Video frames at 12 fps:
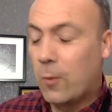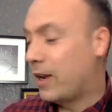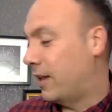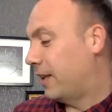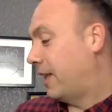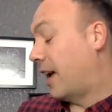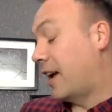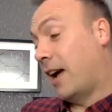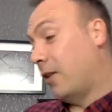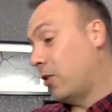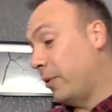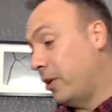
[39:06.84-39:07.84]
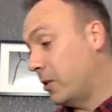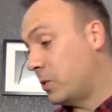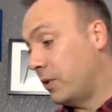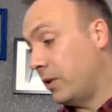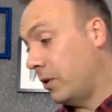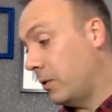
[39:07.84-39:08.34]
Well, I've got to be honest
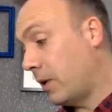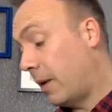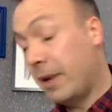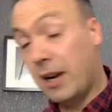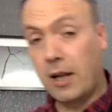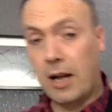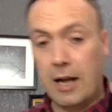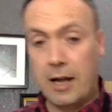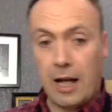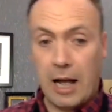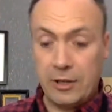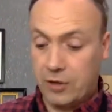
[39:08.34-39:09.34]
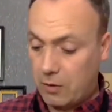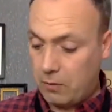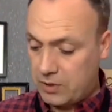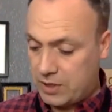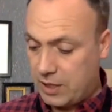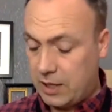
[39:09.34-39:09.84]
with you. I mean, I don't
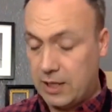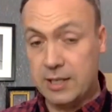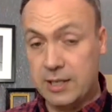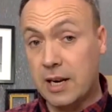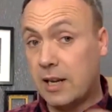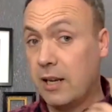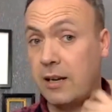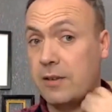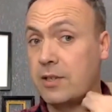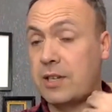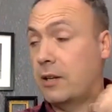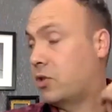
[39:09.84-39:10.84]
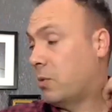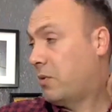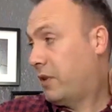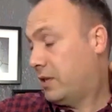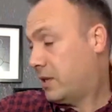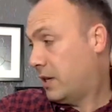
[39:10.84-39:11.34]
see this as any kind of sales job of
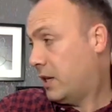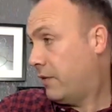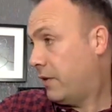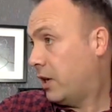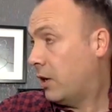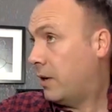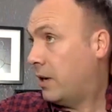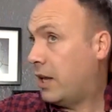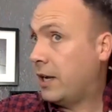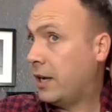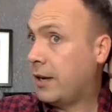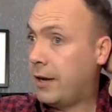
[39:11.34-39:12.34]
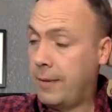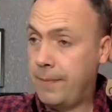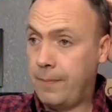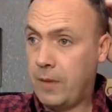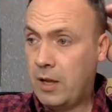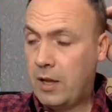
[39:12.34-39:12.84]
interleaving, and like,
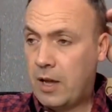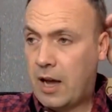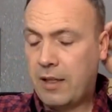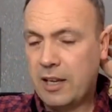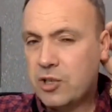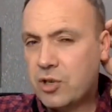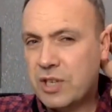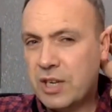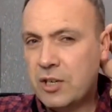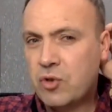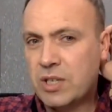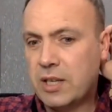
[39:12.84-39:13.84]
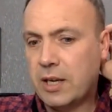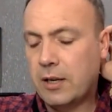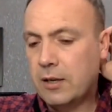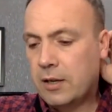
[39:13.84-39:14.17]
I think it's just interesting.